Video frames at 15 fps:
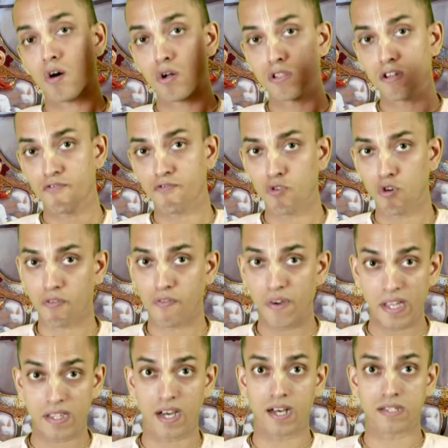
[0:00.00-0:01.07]
all the four
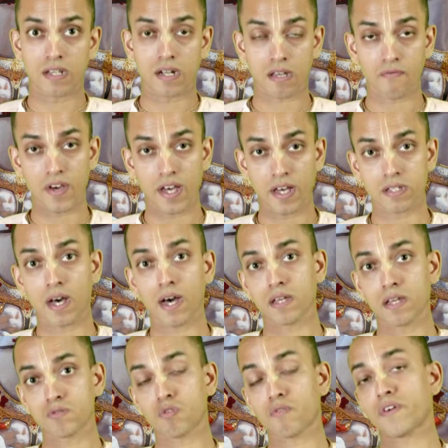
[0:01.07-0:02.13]
Vedas, Rig Veda,
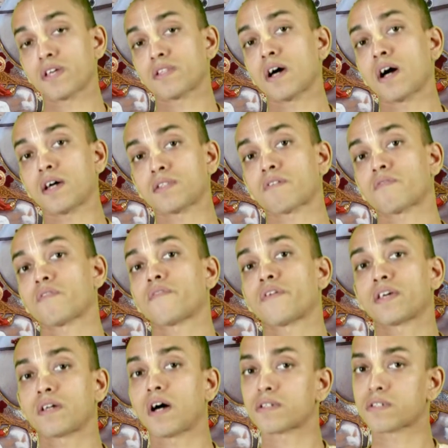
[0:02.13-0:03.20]
Yajur Veda, Atharva
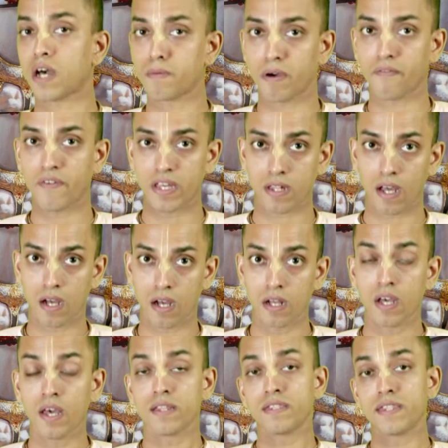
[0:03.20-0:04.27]
Veda, Sama Veda.
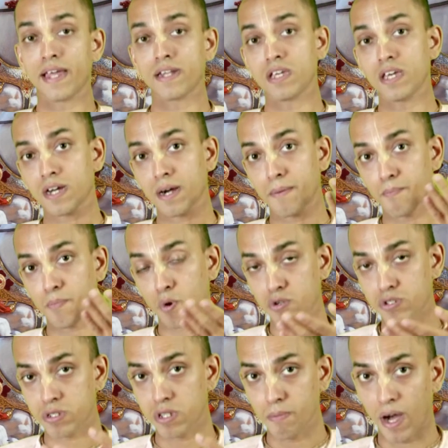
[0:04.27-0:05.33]
Then he
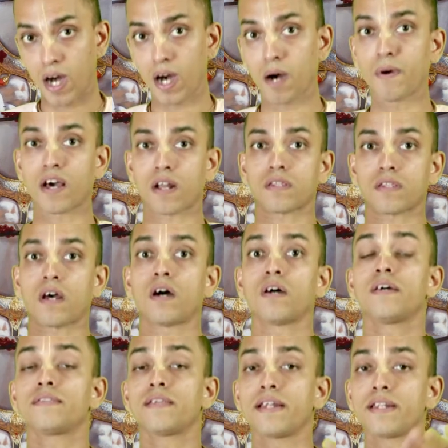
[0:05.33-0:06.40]
composed the Mahabharata.
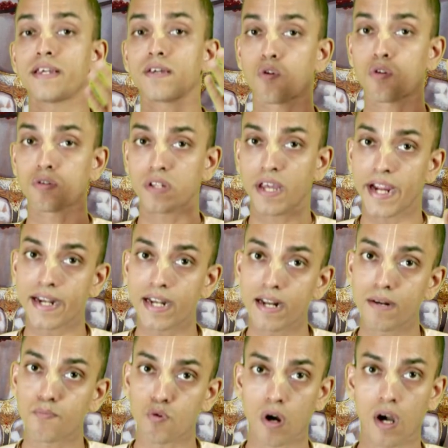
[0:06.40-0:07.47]
Then he wrote the
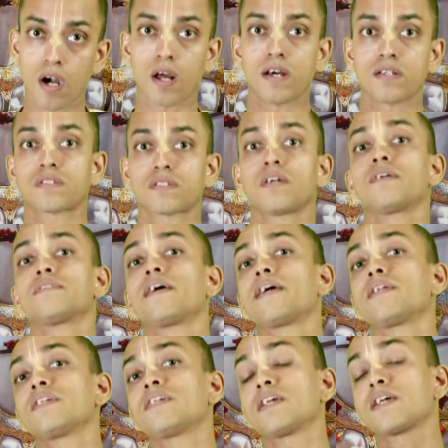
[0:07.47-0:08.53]
18 Puranas.
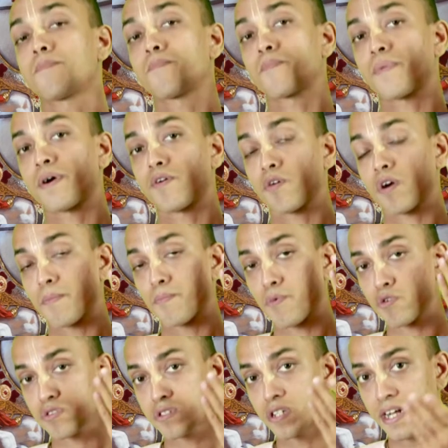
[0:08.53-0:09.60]
Then he
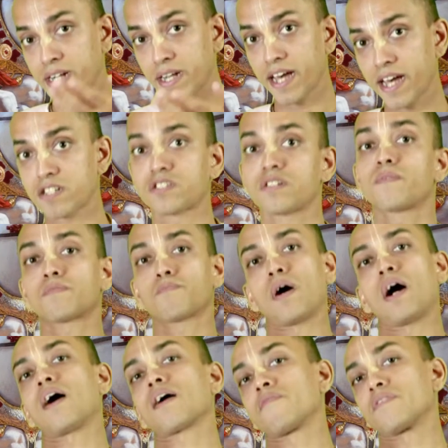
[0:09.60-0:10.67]
composed the entire Srimad
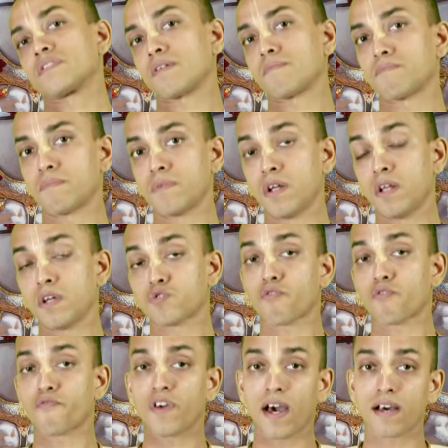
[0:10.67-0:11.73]
Bhagavatam.
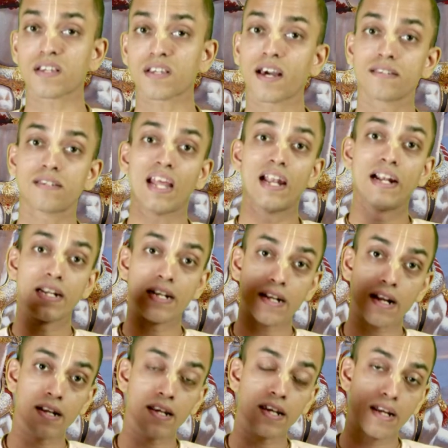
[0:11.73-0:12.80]
So Vyasa is a
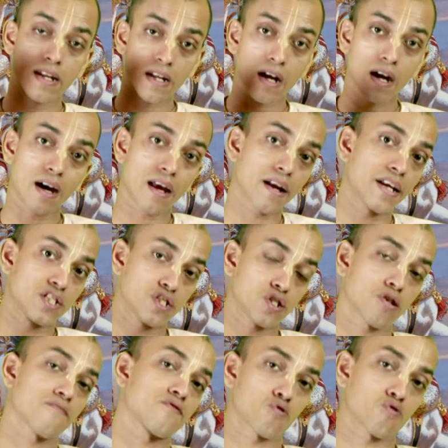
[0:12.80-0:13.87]
literary
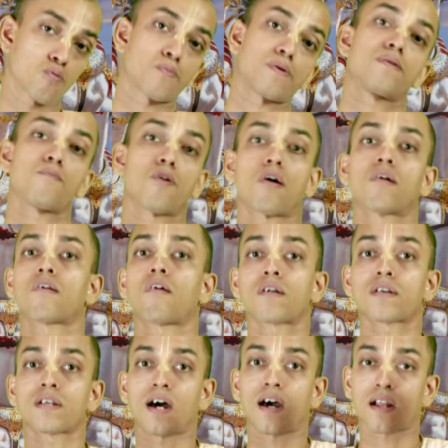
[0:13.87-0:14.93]
incarnation of the Supreme Lord.
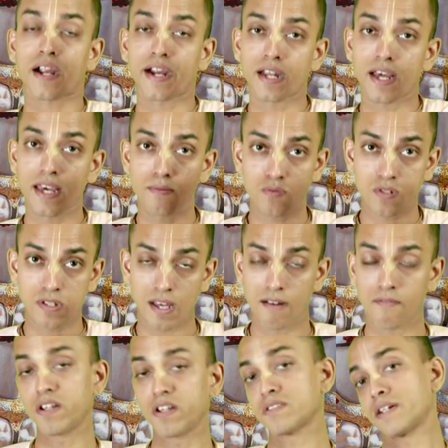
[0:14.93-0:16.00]
Lord Narayana
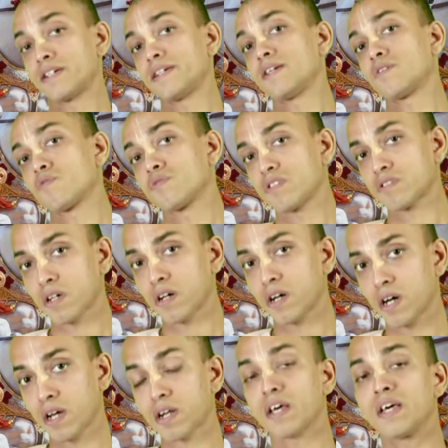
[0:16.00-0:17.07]
himself descended to this
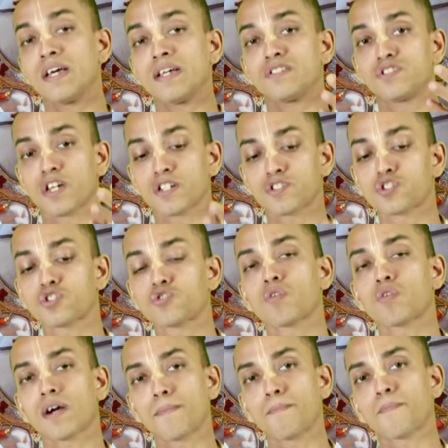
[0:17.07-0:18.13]
earth just
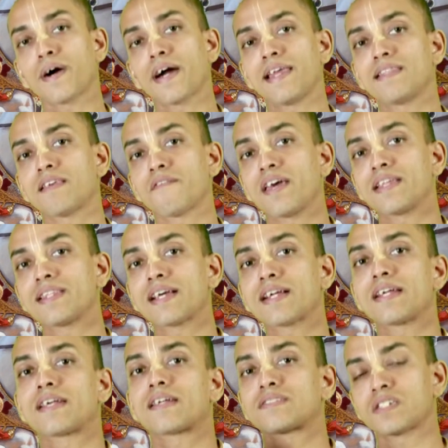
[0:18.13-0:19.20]
to compile the
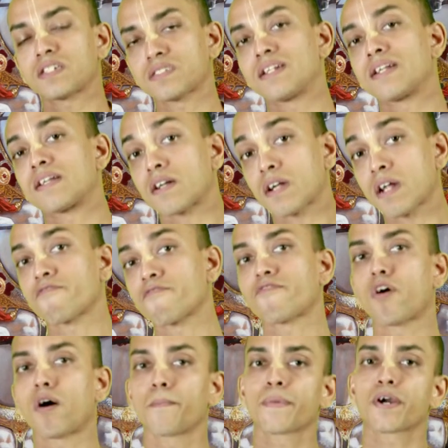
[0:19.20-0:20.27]
Vedic literatures in written
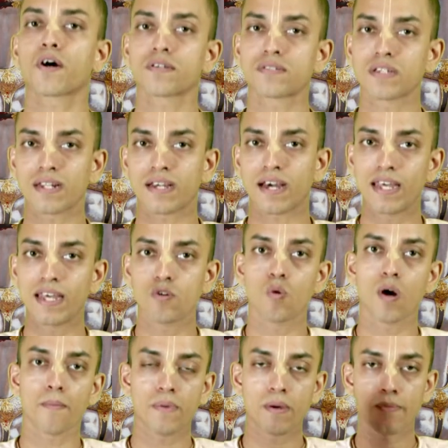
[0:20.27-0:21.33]
form, because in Kali
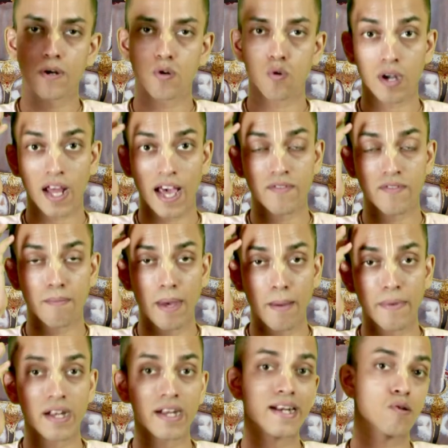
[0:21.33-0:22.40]
Yuga people don't have the
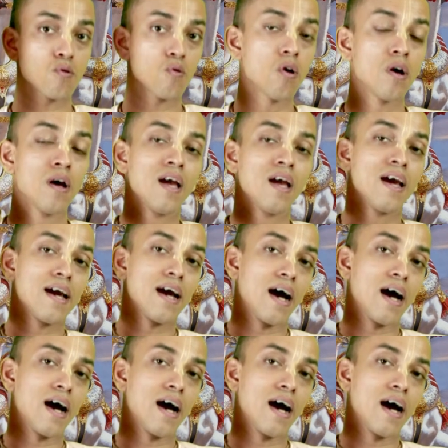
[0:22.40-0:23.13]
memory to